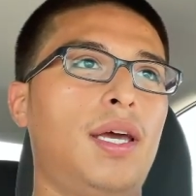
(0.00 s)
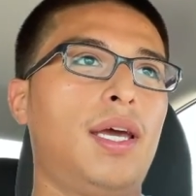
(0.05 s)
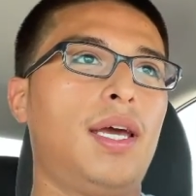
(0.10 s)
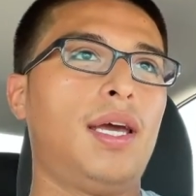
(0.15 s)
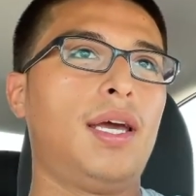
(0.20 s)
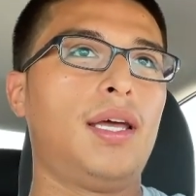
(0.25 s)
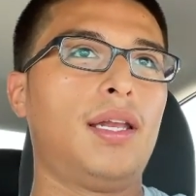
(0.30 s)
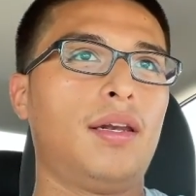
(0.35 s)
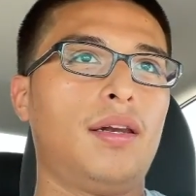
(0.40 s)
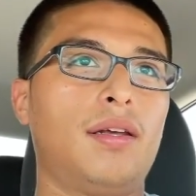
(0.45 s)

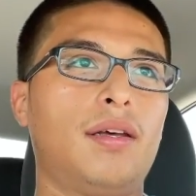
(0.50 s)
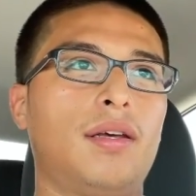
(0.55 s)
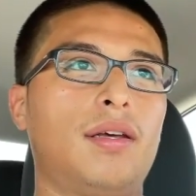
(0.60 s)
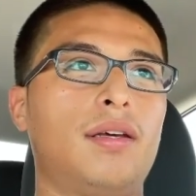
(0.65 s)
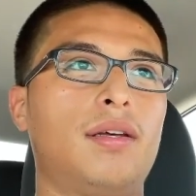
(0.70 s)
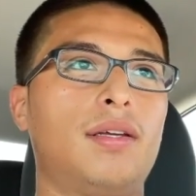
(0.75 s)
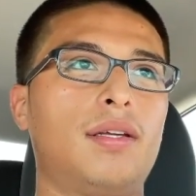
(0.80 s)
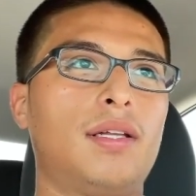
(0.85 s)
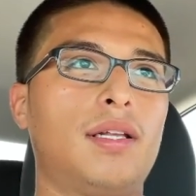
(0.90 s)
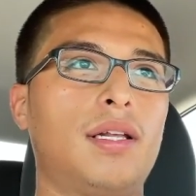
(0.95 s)
And
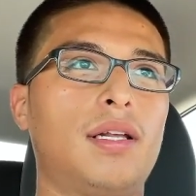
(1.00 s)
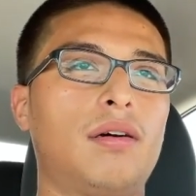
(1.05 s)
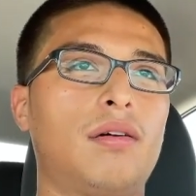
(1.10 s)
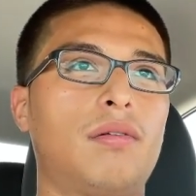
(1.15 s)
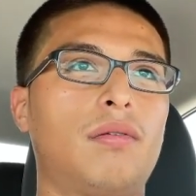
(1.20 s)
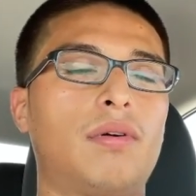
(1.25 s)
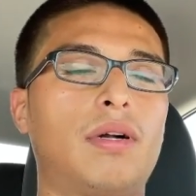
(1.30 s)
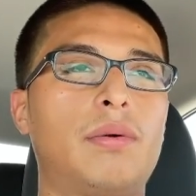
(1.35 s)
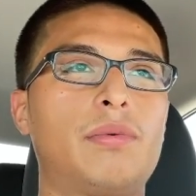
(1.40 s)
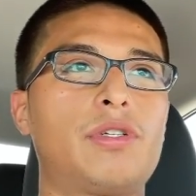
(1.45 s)

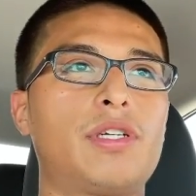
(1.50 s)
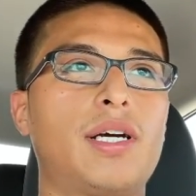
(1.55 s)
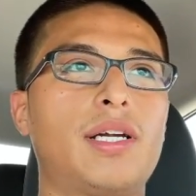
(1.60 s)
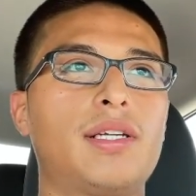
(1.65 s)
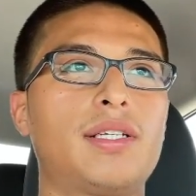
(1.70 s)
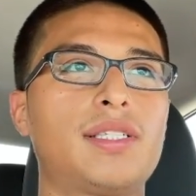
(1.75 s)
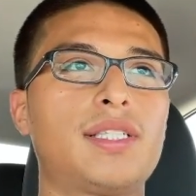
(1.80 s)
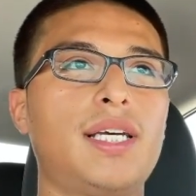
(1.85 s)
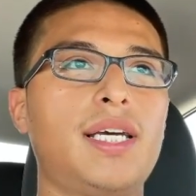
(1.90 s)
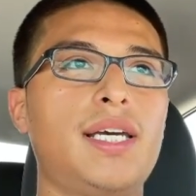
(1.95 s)
what I'm
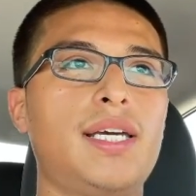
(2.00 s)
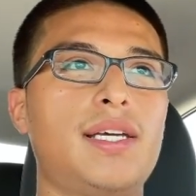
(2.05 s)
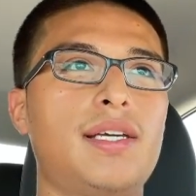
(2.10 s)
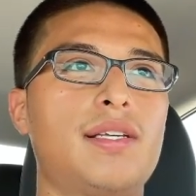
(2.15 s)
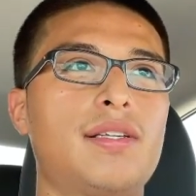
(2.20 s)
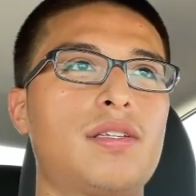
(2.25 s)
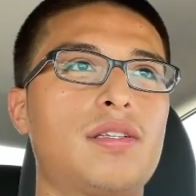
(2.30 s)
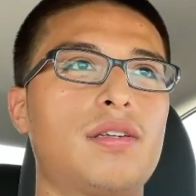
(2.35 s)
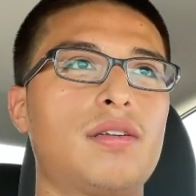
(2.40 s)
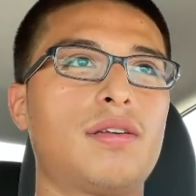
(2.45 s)
trying to say
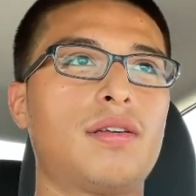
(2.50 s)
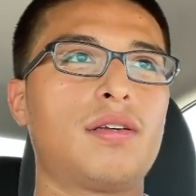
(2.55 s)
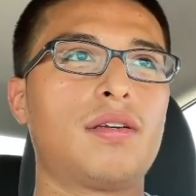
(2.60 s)
is,